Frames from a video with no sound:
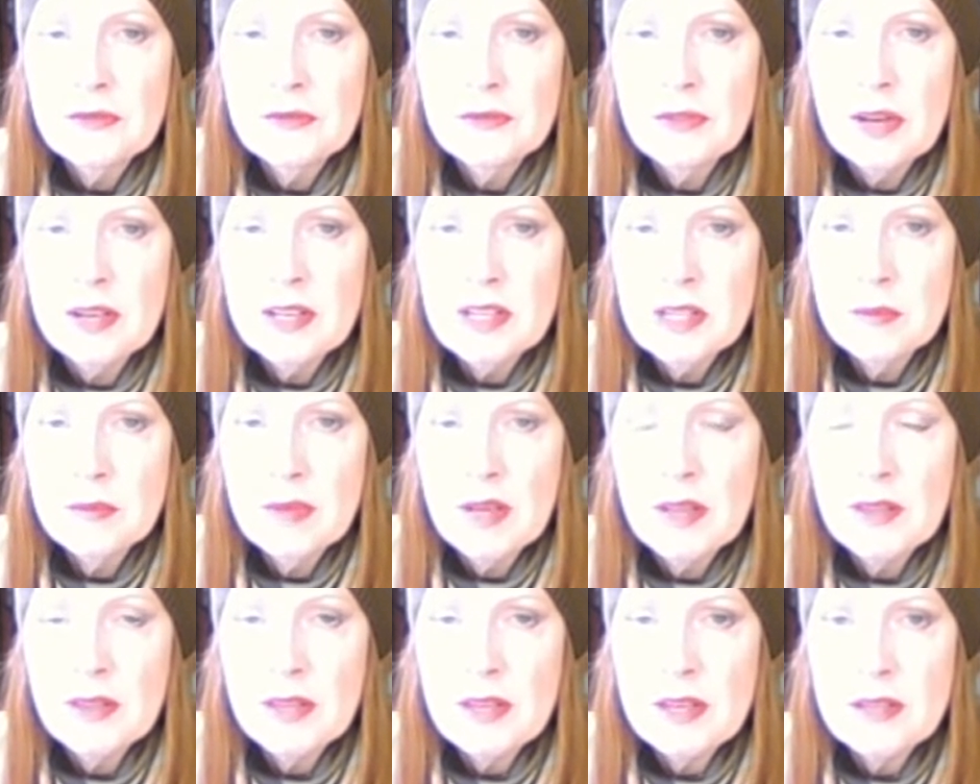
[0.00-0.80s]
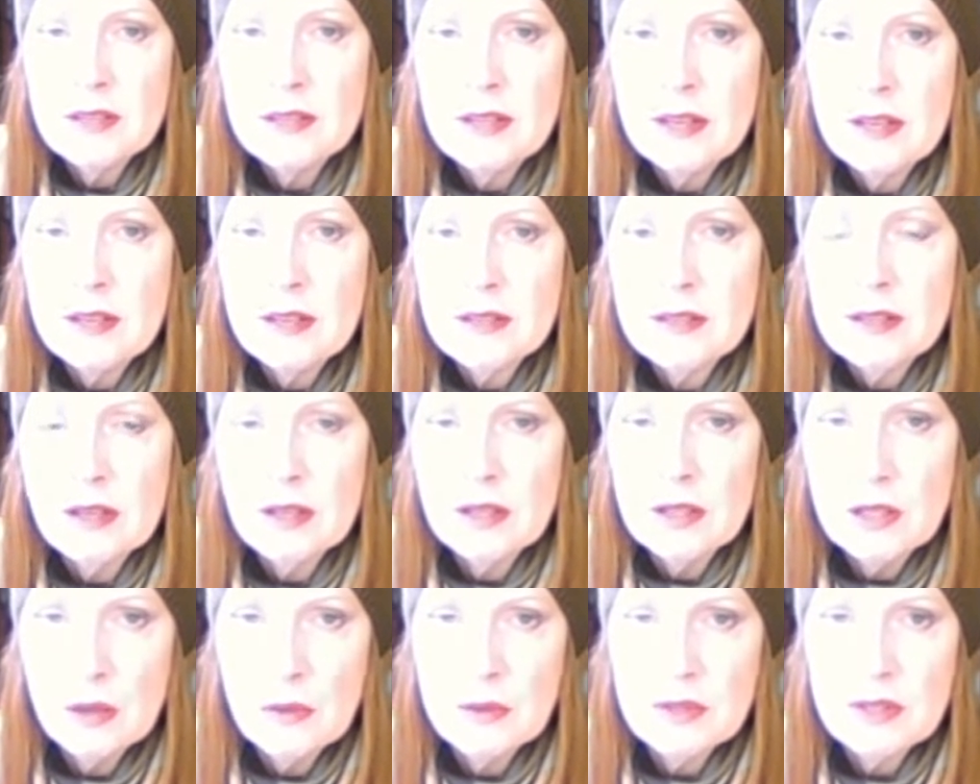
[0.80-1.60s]
writing my thesis, and
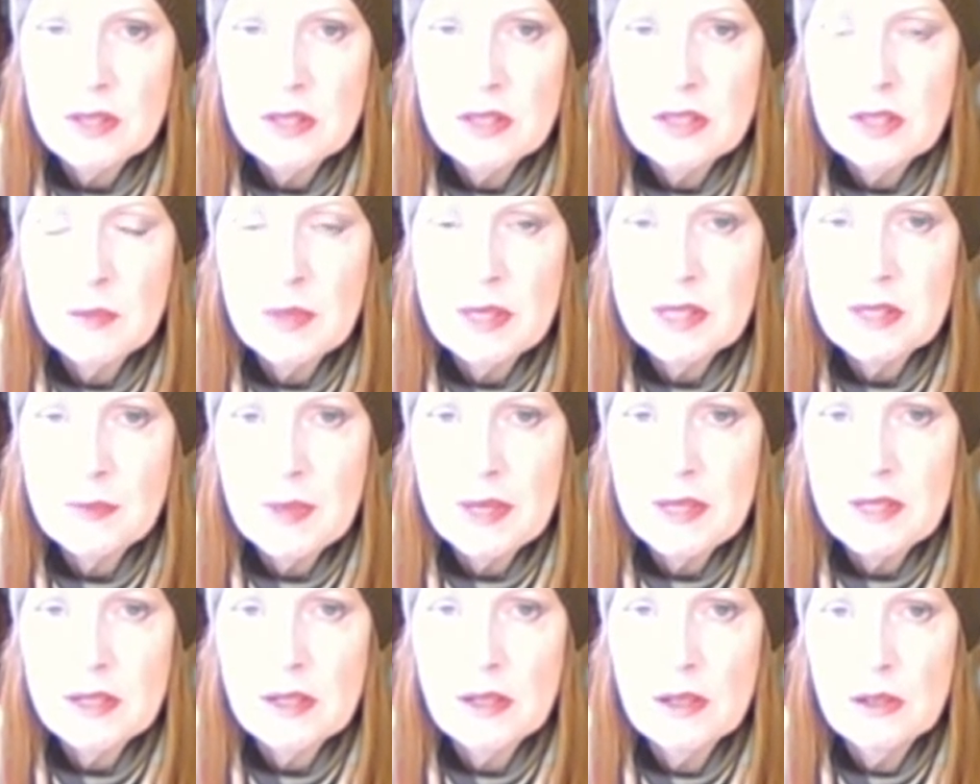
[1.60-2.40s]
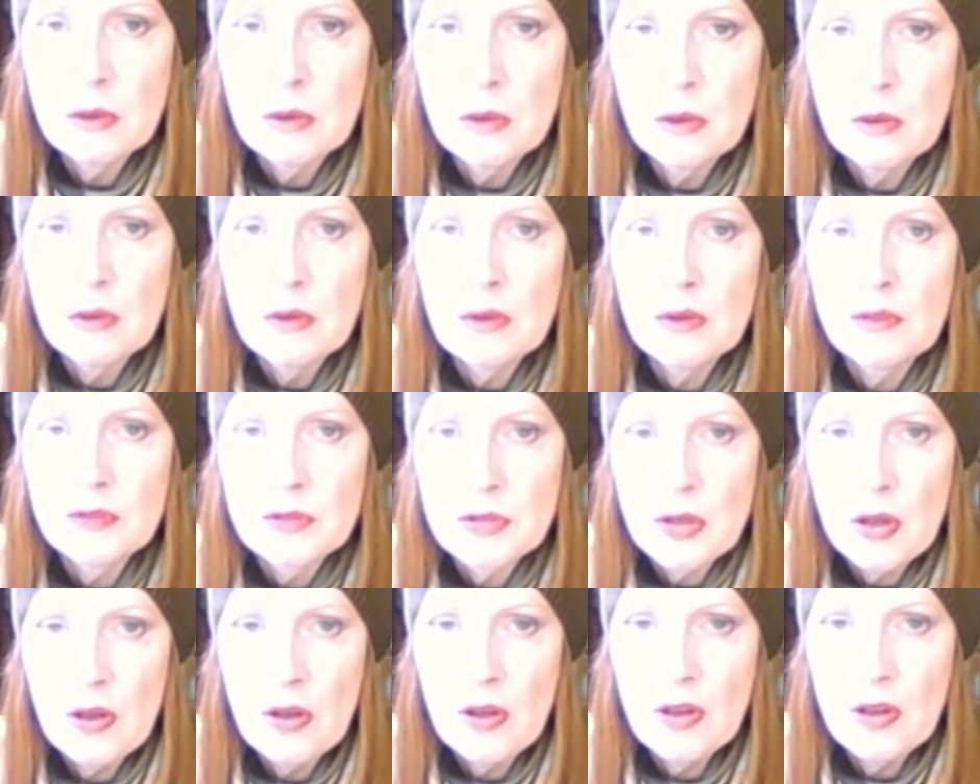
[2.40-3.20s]
I knew I was going to be spending a lot of
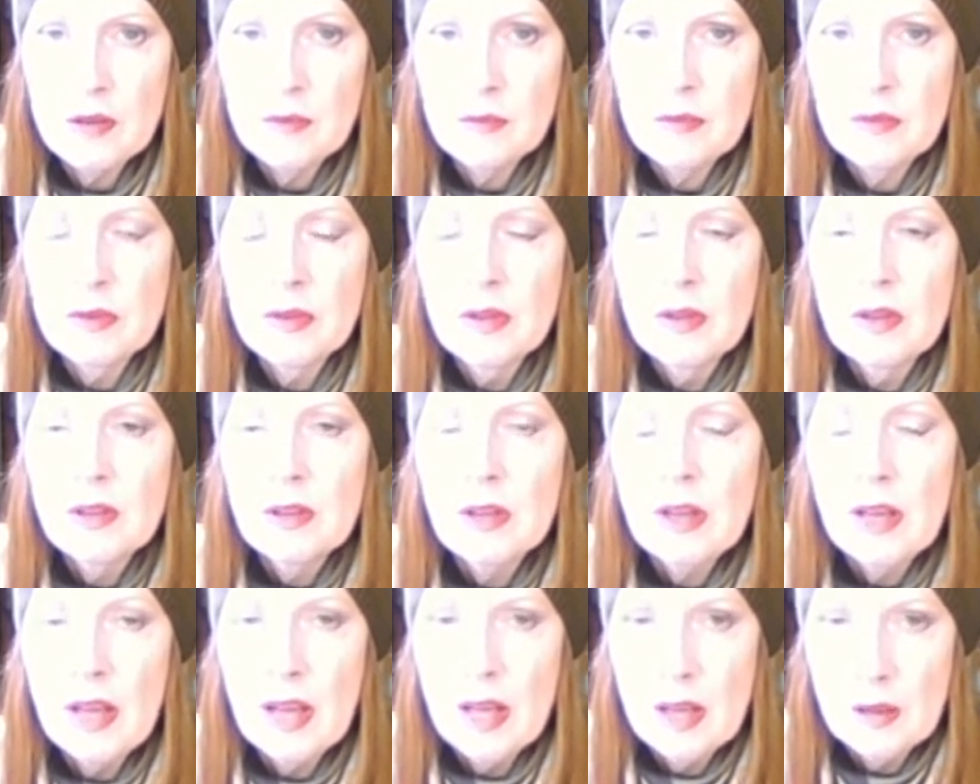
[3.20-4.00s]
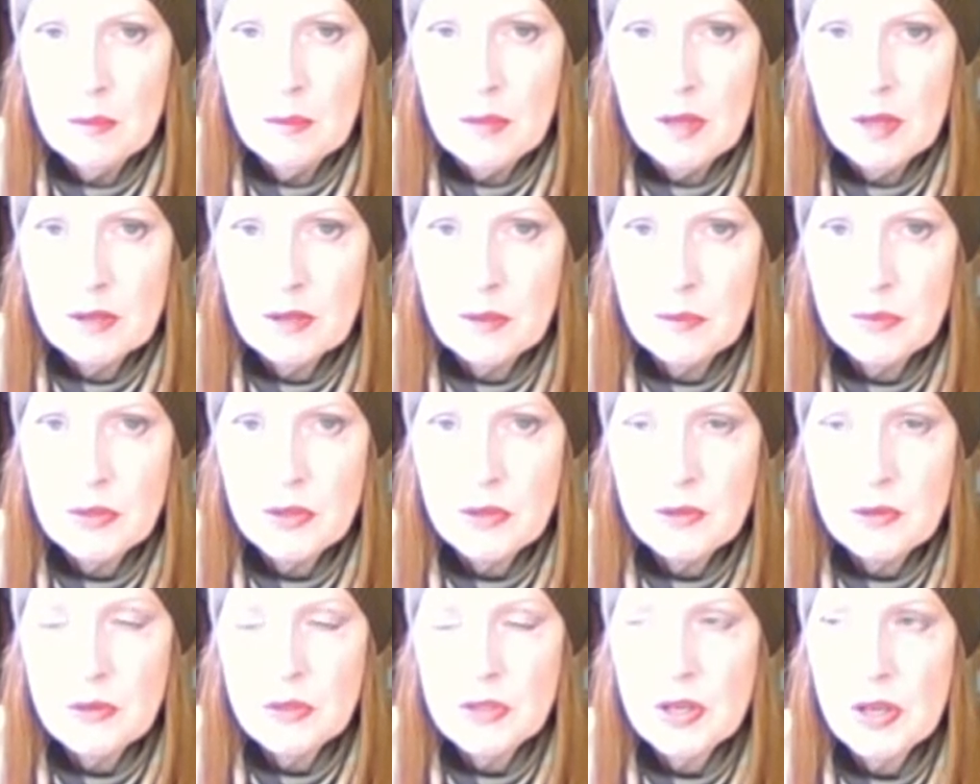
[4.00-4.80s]
time at my
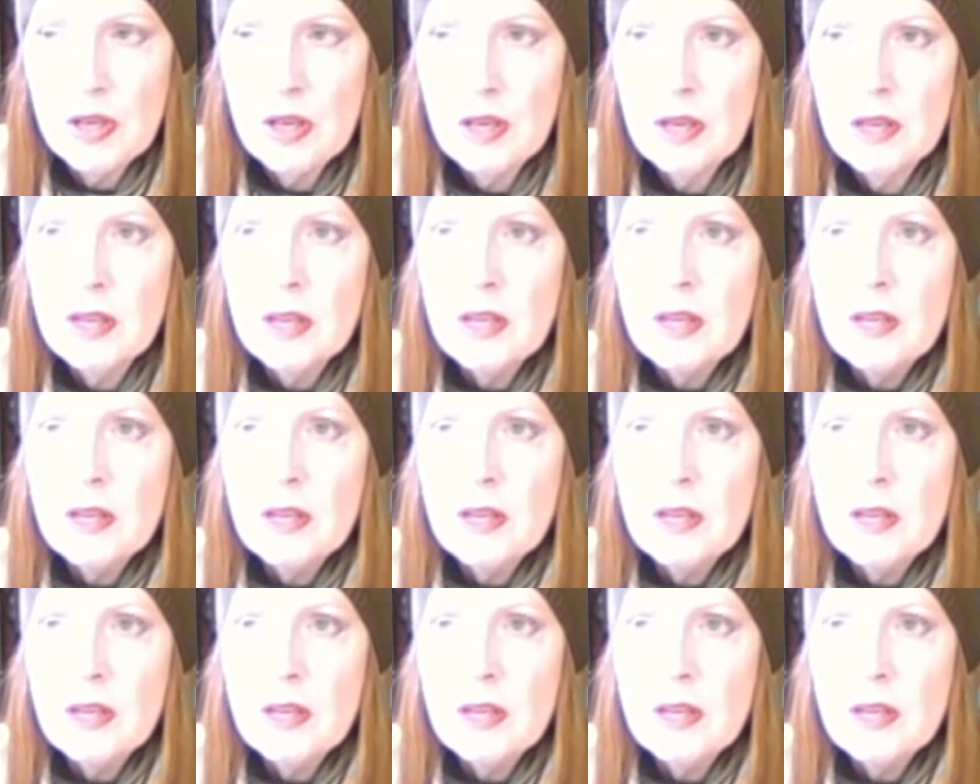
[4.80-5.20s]
computer.